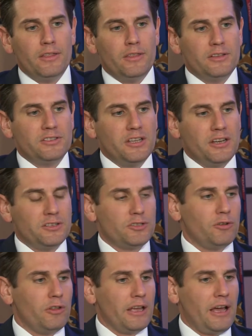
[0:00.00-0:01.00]
the city of
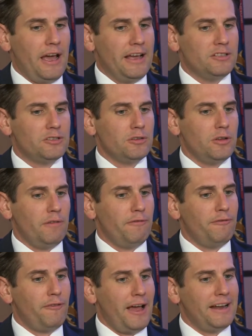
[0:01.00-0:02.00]
Sterling Heights
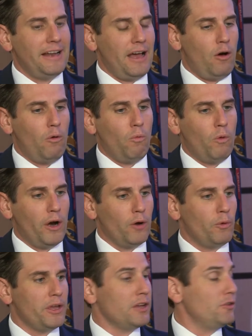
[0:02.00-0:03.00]
find out where
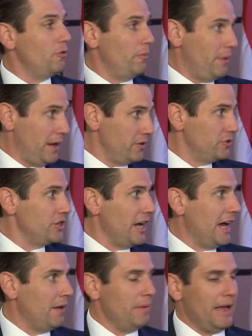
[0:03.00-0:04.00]
we can do a better
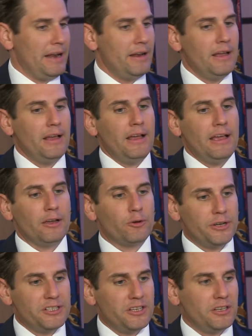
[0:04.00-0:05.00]
job at
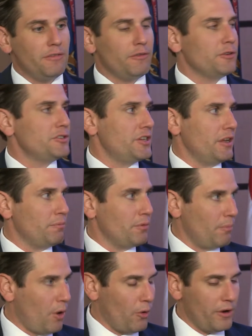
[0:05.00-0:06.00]
increasing diversity and
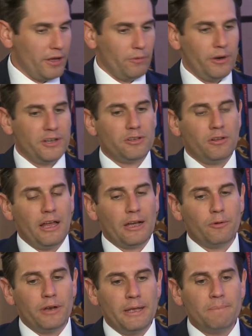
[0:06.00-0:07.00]
promoting racial
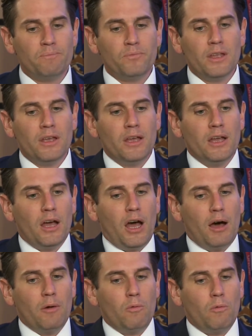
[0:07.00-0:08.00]
equity,
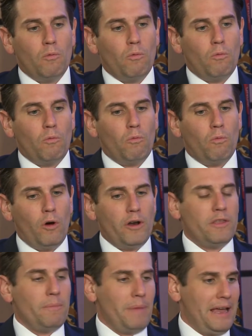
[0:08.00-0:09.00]
one
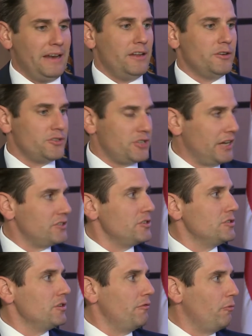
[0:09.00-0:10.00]
of the main
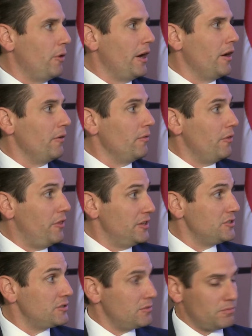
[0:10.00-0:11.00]
intersections of where
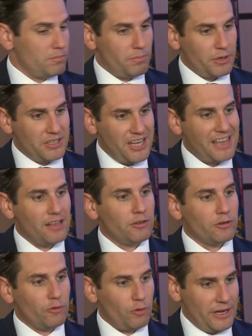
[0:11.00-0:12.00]
this
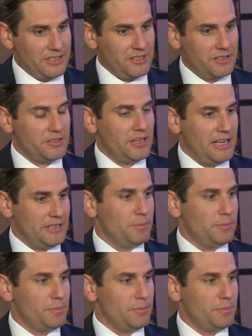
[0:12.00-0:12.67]
particular crisis has